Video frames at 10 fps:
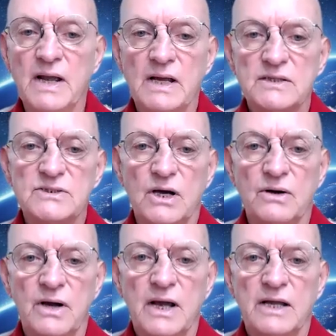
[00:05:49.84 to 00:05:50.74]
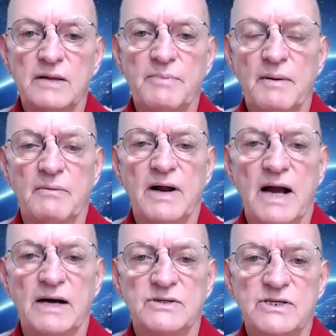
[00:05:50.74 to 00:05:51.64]
So the people with
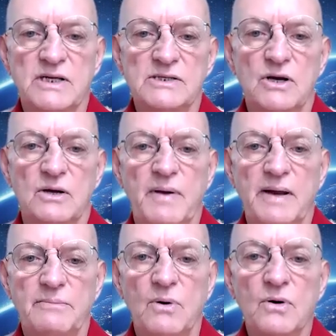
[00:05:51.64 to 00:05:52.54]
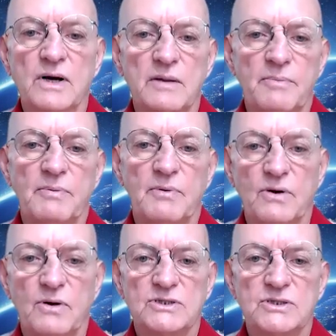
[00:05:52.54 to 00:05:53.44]
higher skills got paid more and the people who
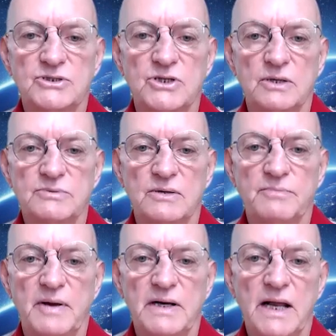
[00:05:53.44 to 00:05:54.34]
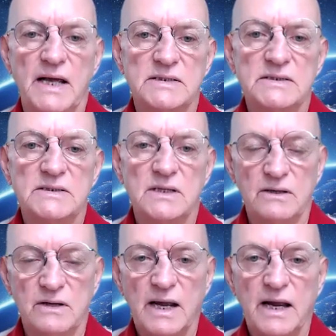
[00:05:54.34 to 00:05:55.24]
lost their jobs got paid less.
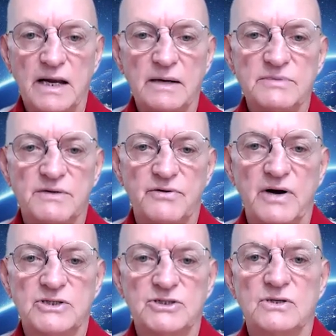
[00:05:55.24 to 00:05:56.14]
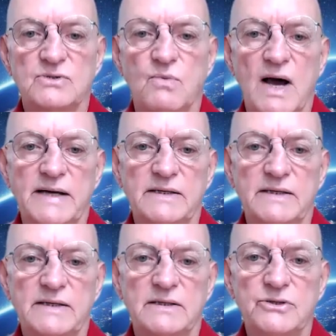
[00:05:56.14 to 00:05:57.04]
So income differentials widened
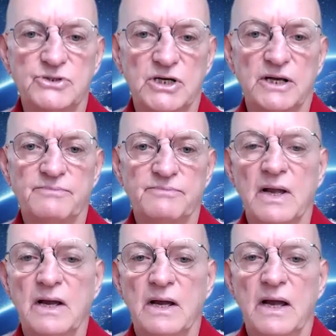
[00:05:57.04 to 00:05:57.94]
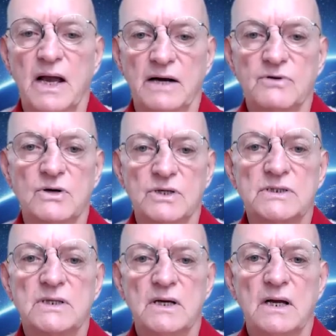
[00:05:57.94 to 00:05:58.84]
hugely. And of
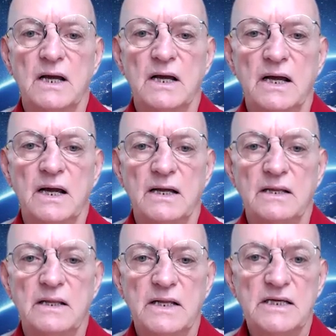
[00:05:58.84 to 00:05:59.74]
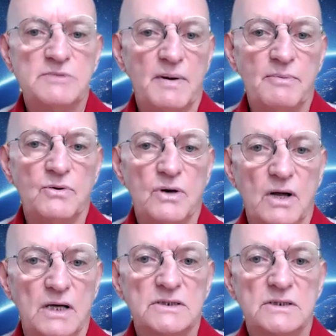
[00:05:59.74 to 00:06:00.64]
course, these people who
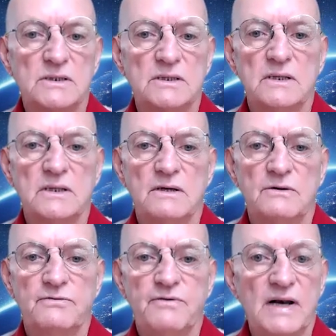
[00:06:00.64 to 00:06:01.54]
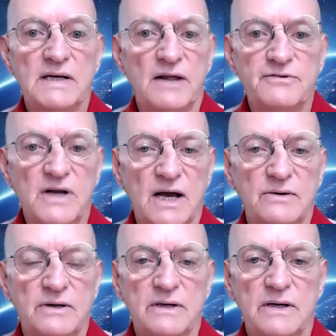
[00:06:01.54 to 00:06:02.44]
lost felt left out
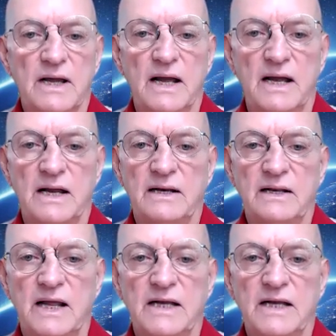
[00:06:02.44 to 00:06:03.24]
and they